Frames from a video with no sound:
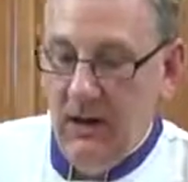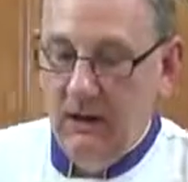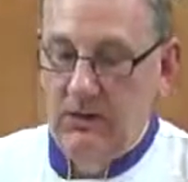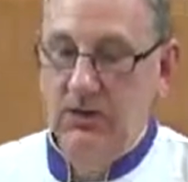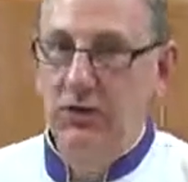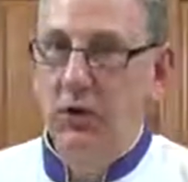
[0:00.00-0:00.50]

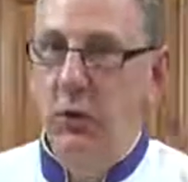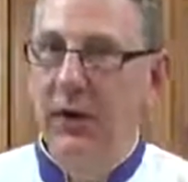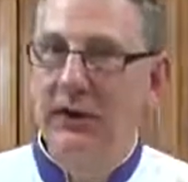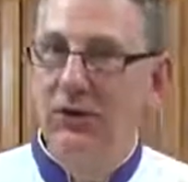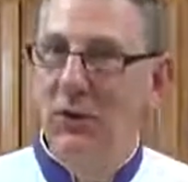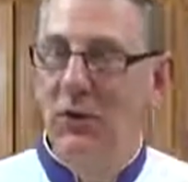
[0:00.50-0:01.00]
Just a
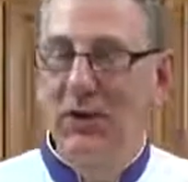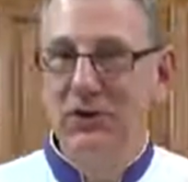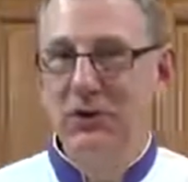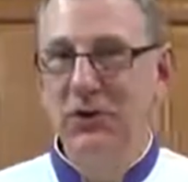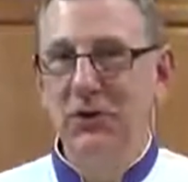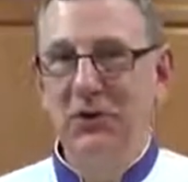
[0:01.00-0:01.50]
quick note on
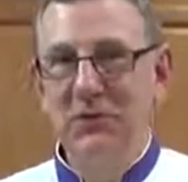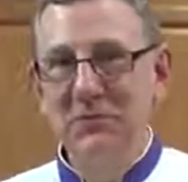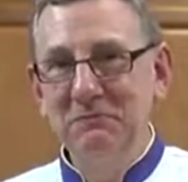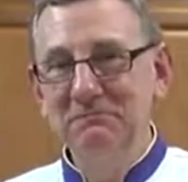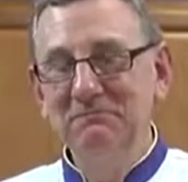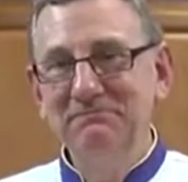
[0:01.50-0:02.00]

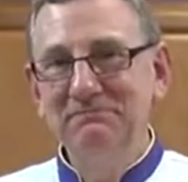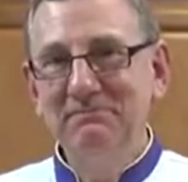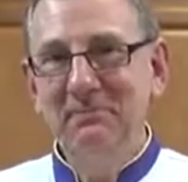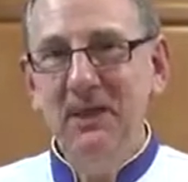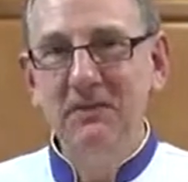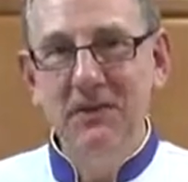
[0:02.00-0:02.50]
sugars.
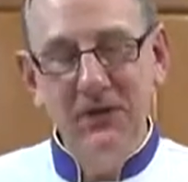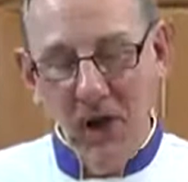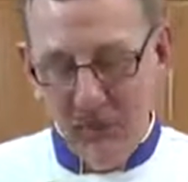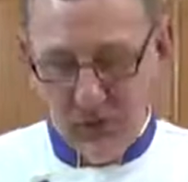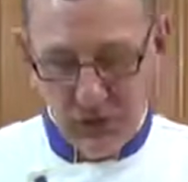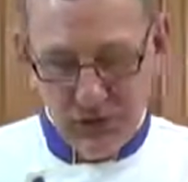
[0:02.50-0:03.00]
The
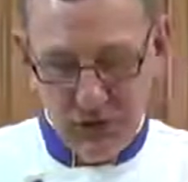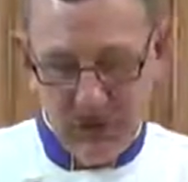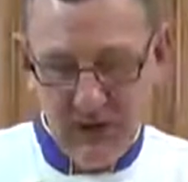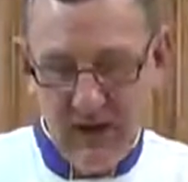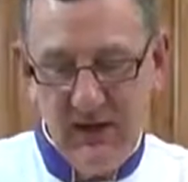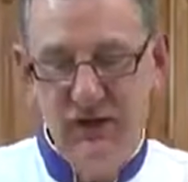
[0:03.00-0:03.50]
Domino's
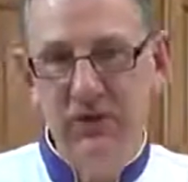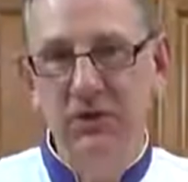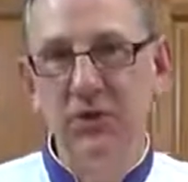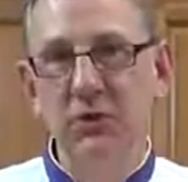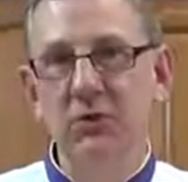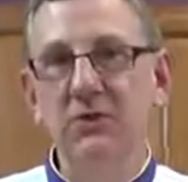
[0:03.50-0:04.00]
sugar that I
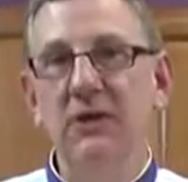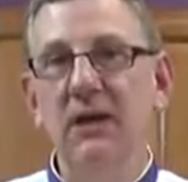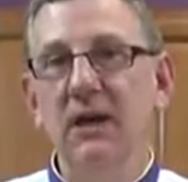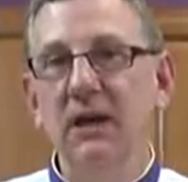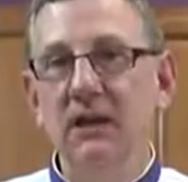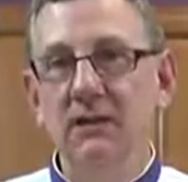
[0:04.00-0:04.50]
just used
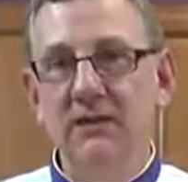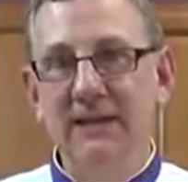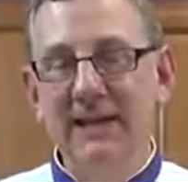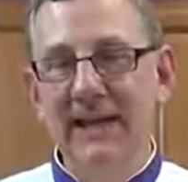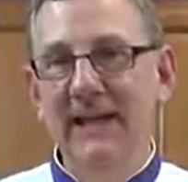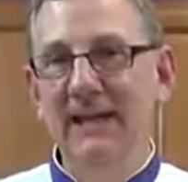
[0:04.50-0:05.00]
is
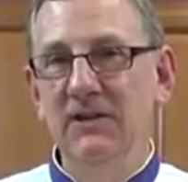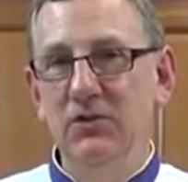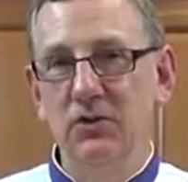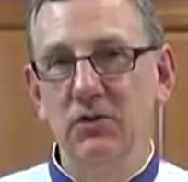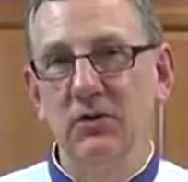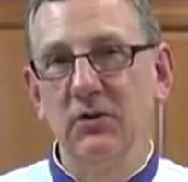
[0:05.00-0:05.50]
cane
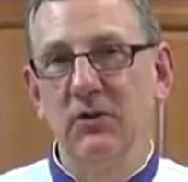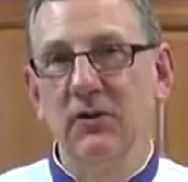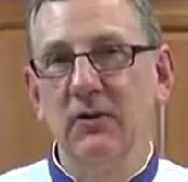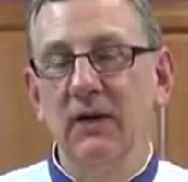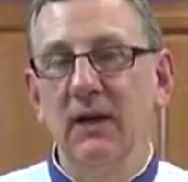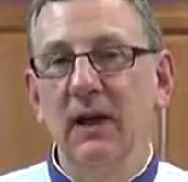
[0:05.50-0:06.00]
sugar,
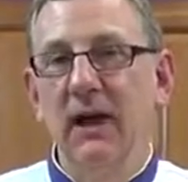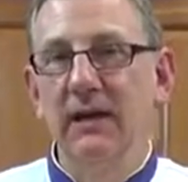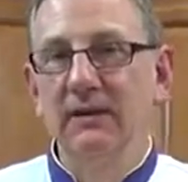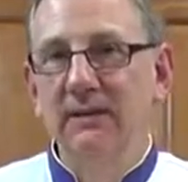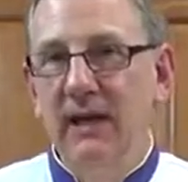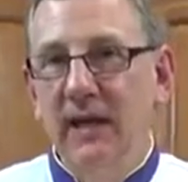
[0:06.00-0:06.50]

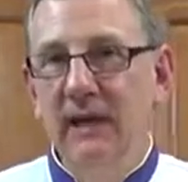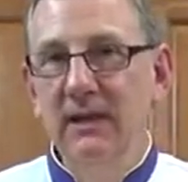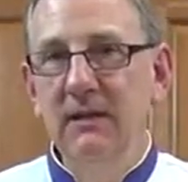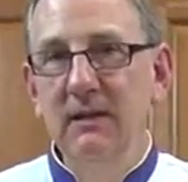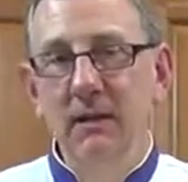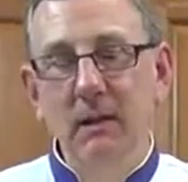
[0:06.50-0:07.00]
and
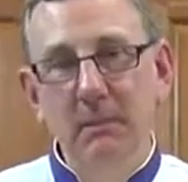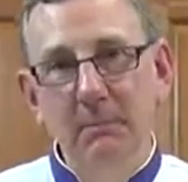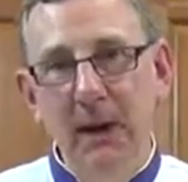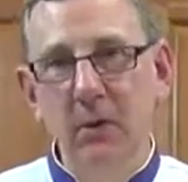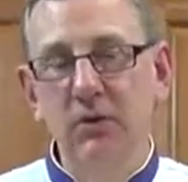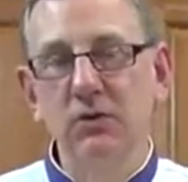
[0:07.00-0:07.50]
cane
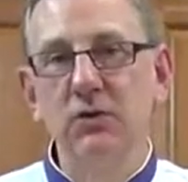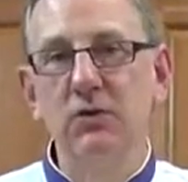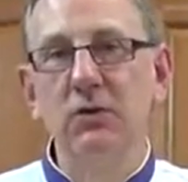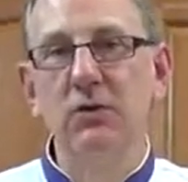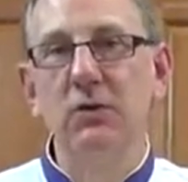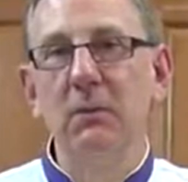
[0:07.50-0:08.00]
powdered
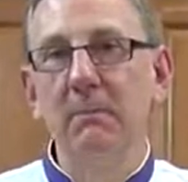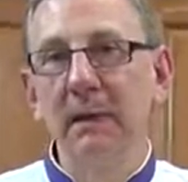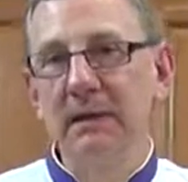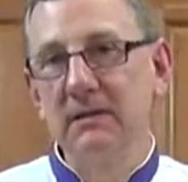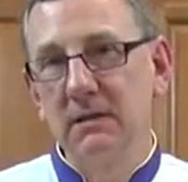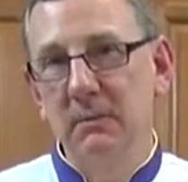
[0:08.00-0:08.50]
sugar
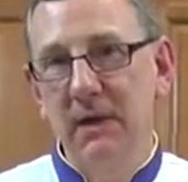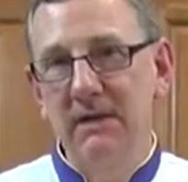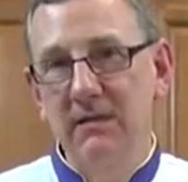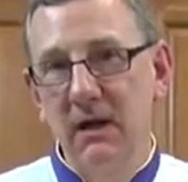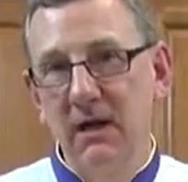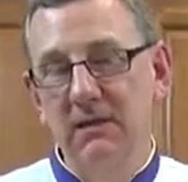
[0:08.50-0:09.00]
makes the
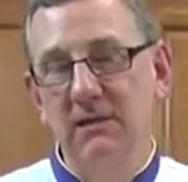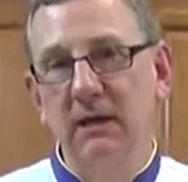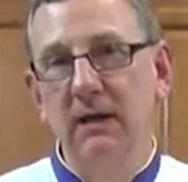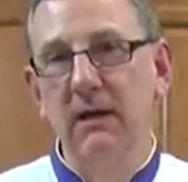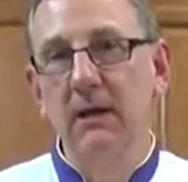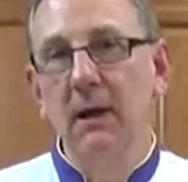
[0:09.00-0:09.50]
best icing.